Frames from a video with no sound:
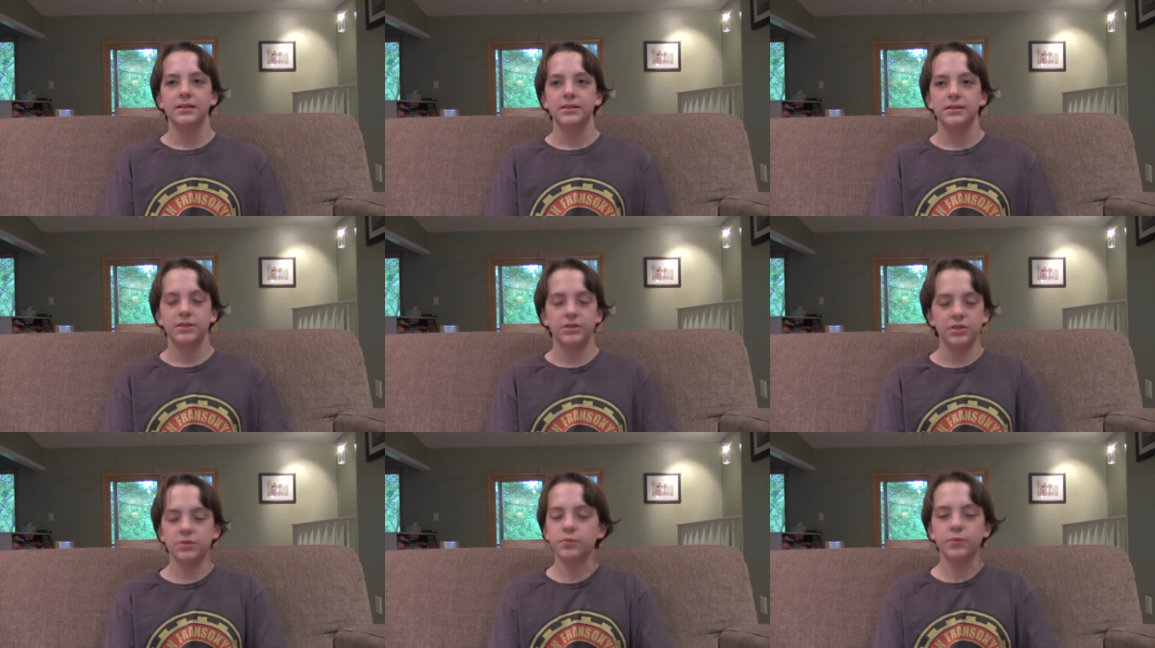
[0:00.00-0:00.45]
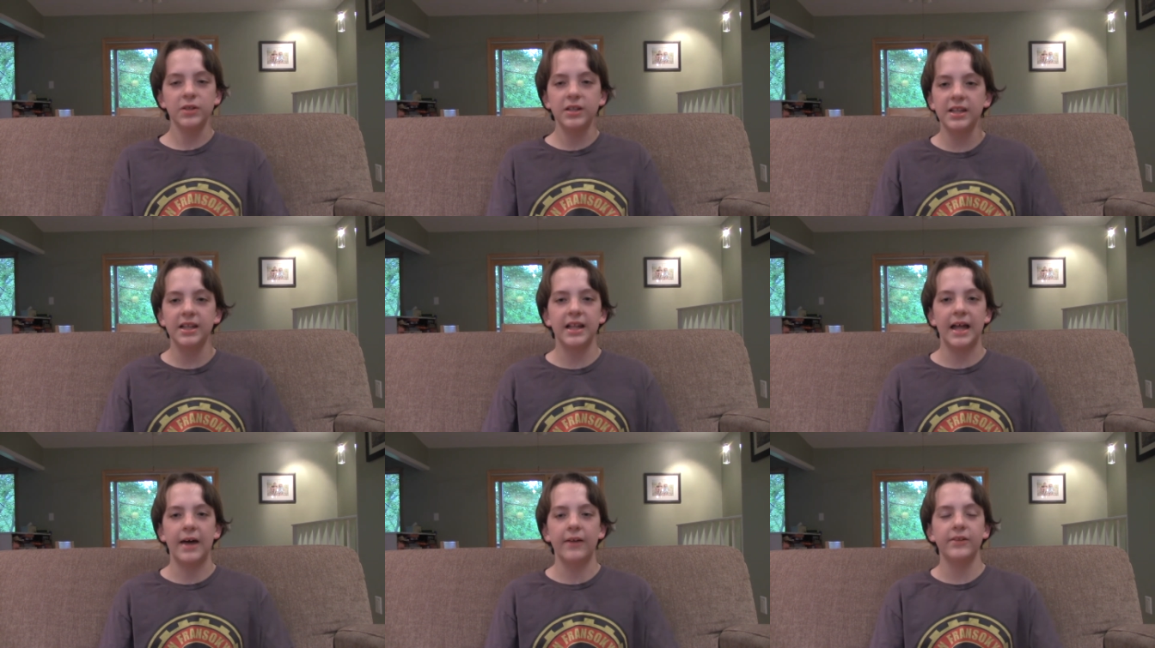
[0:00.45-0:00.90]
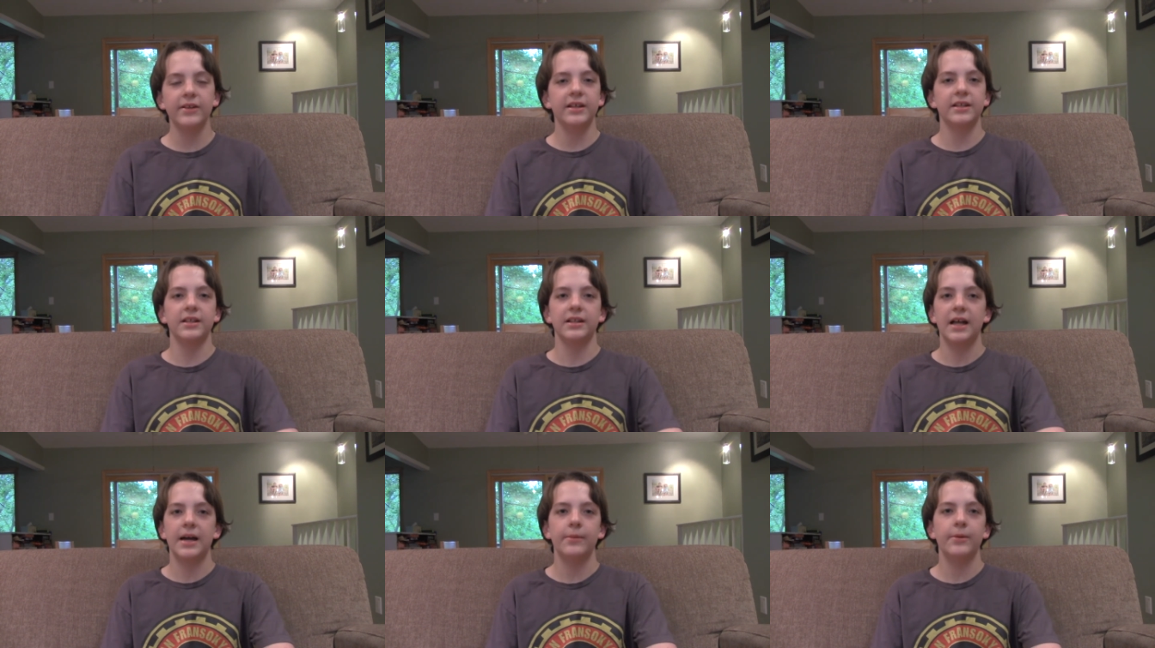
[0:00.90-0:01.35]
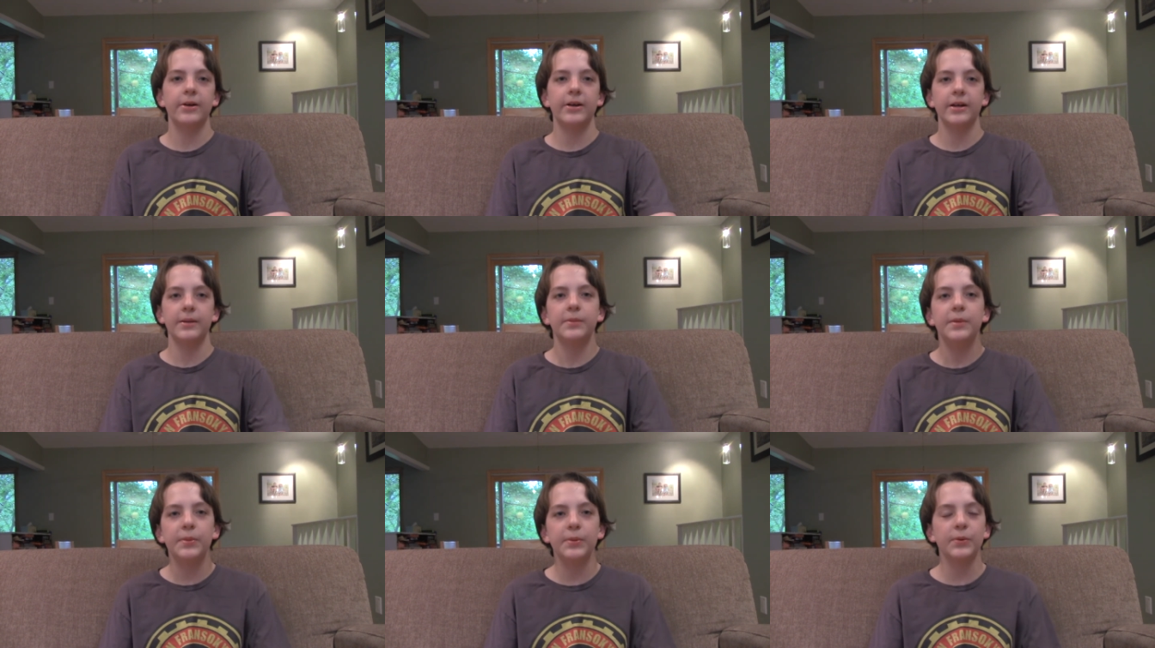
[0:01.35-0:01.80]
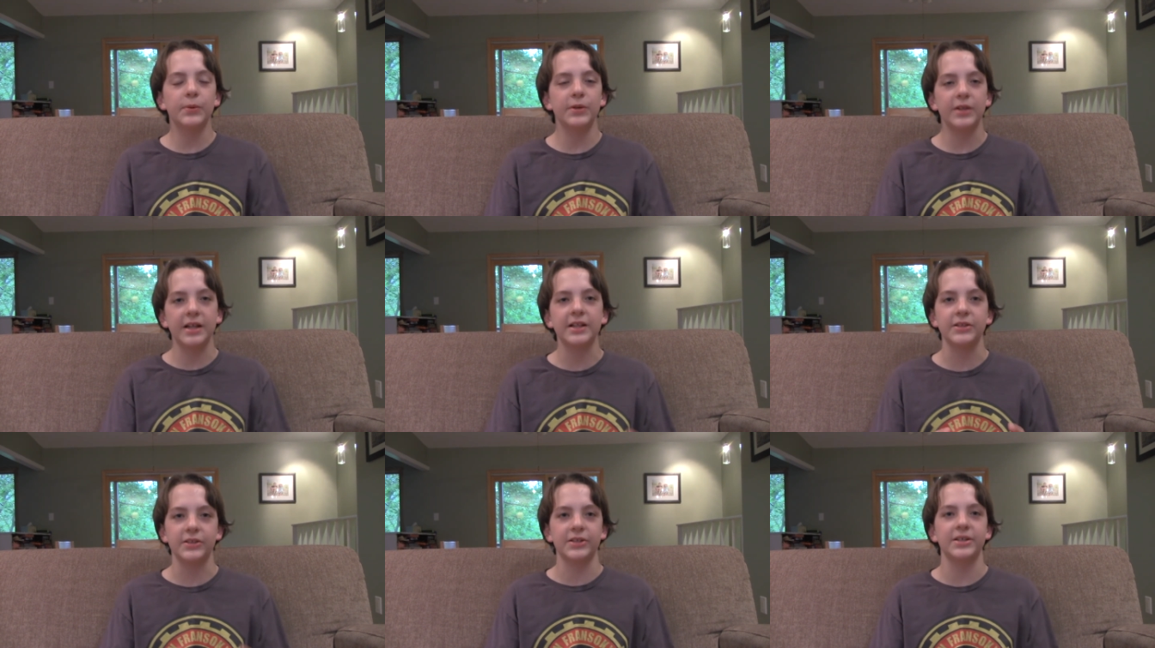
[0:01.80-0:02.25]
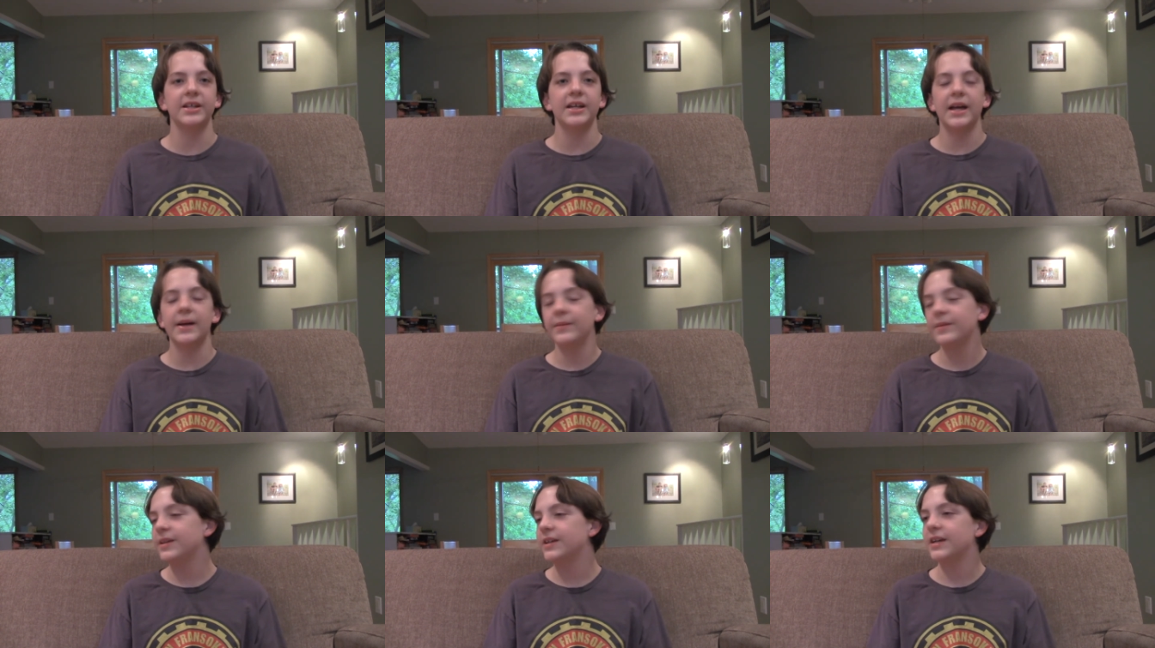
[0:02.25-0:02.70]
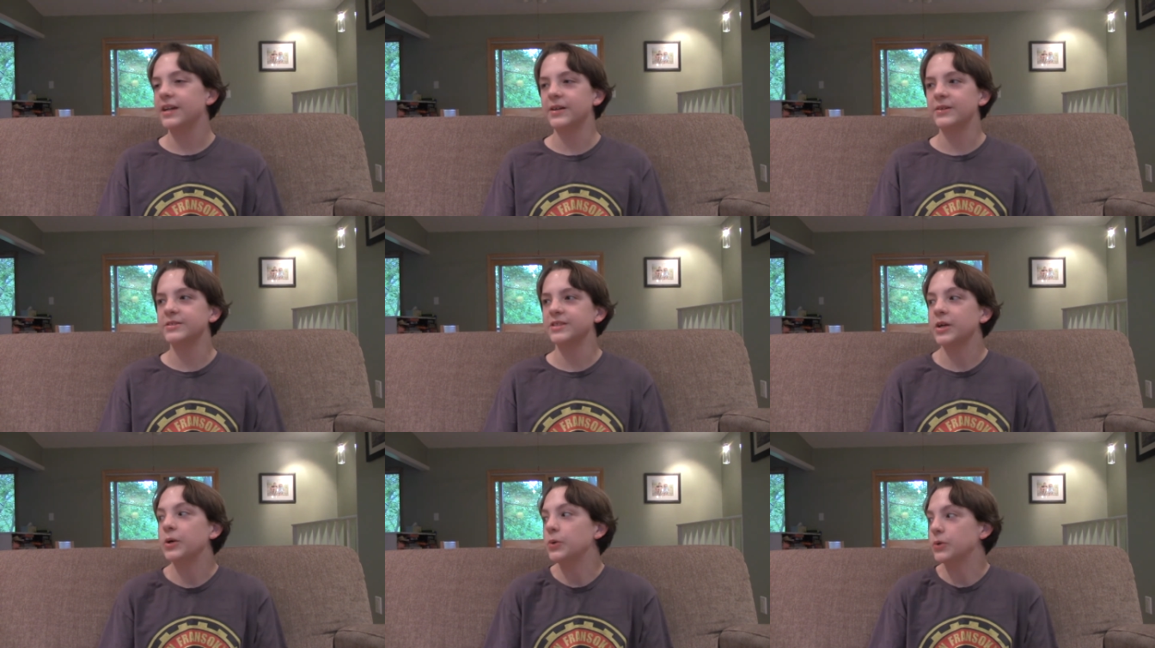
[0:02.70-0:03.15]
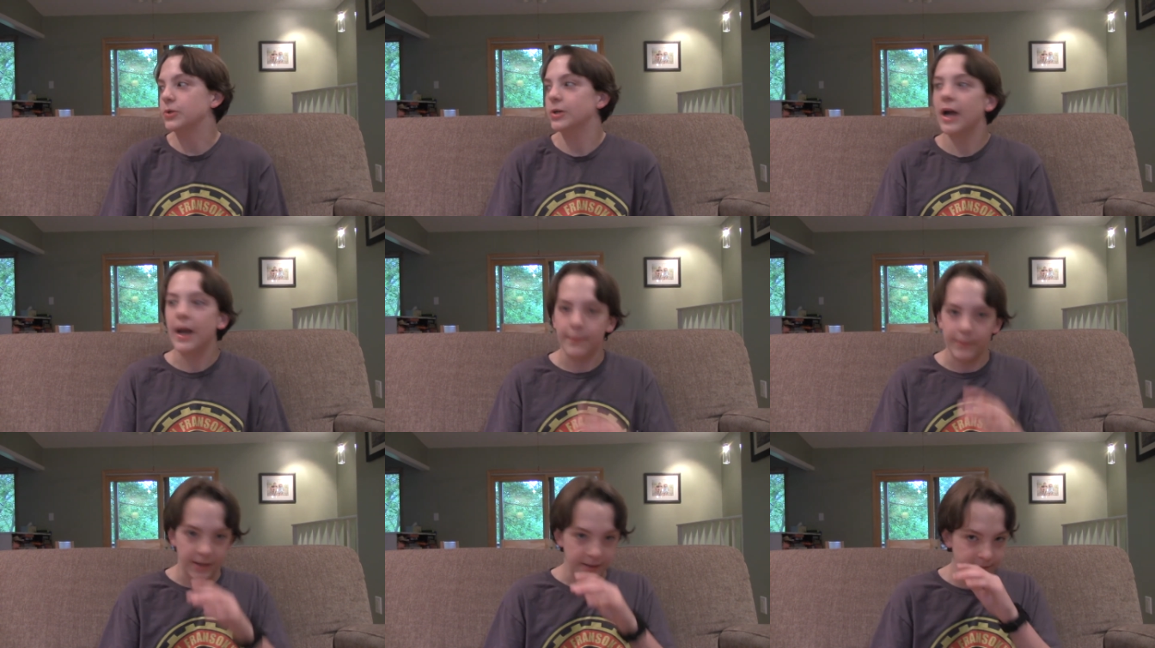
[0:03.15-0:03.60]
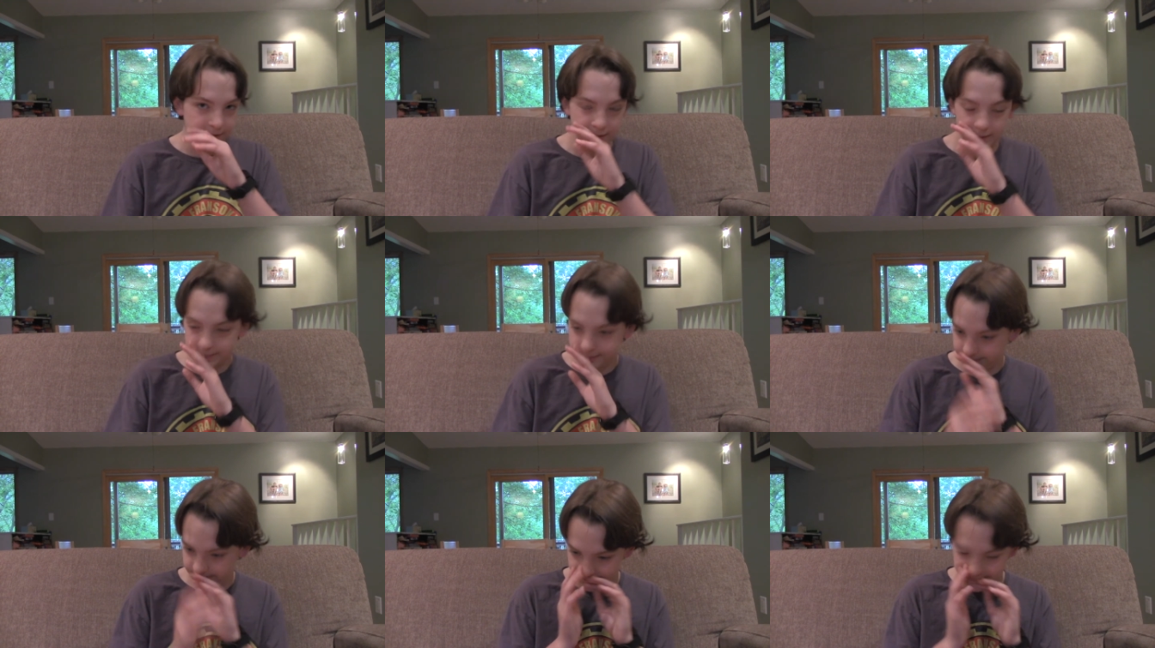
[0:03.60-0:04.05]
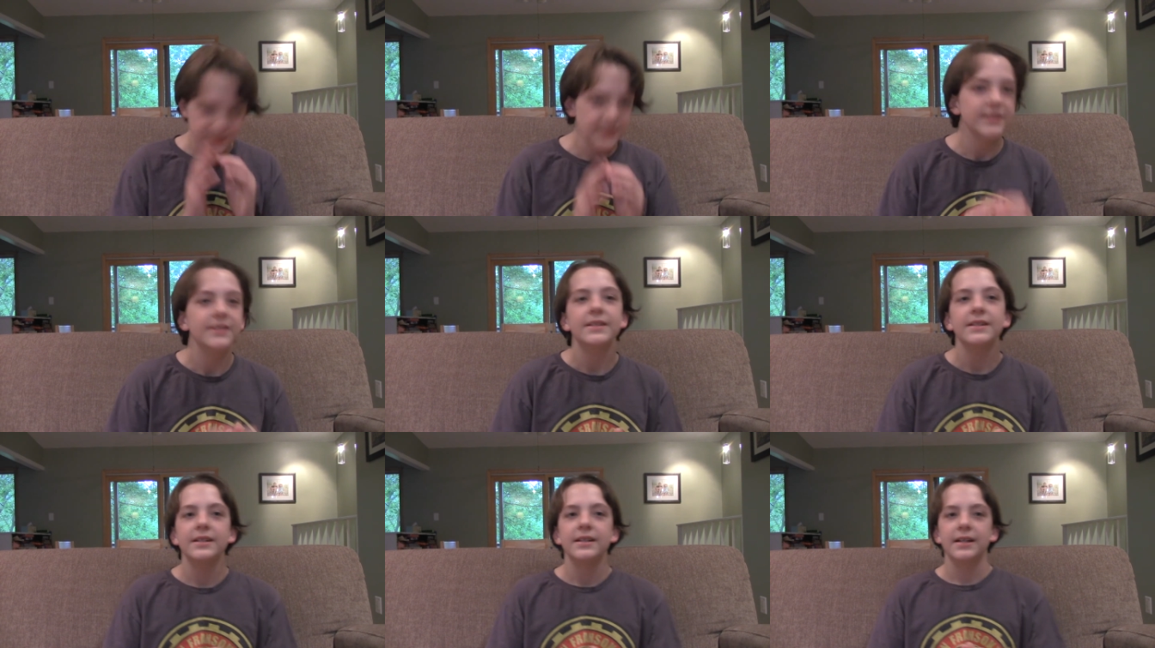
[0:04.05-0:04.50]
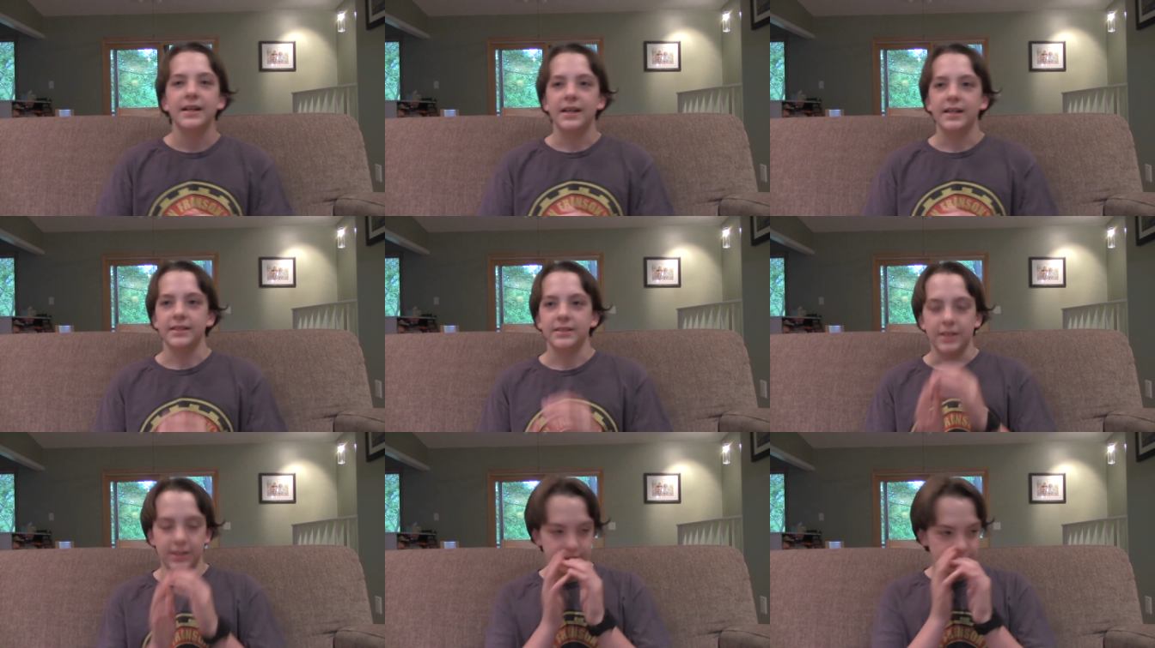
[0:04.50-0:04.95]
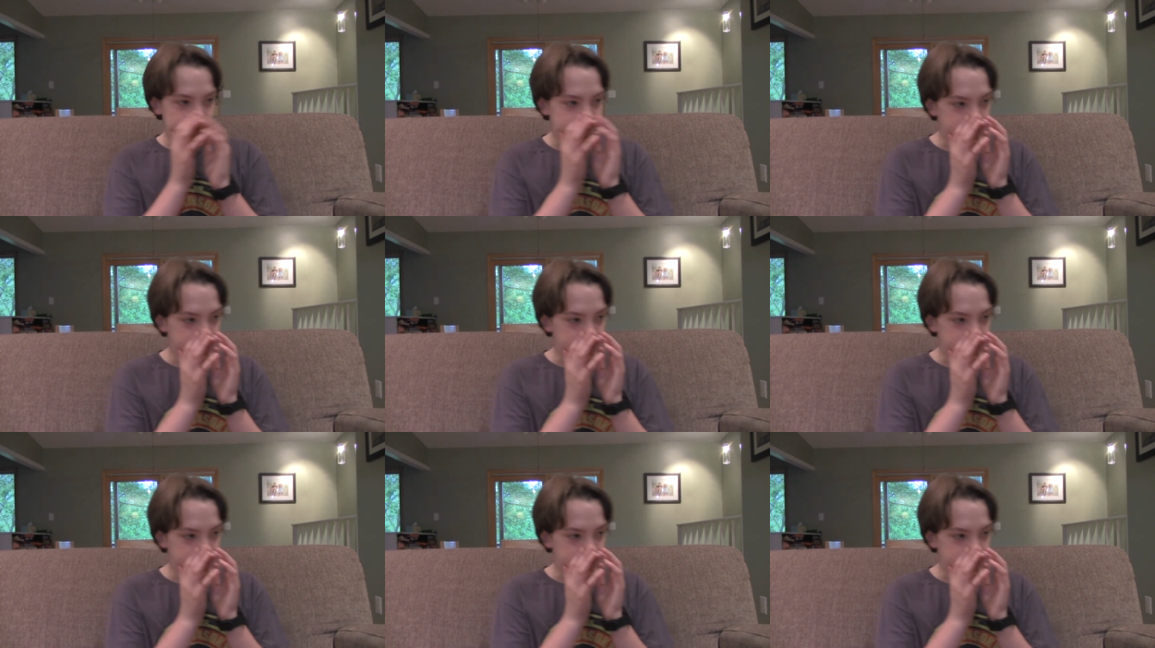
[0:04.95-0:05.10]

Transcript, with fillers: just really loudly in the library and people were like looking at me and I was like, oh crap, I really. I, I should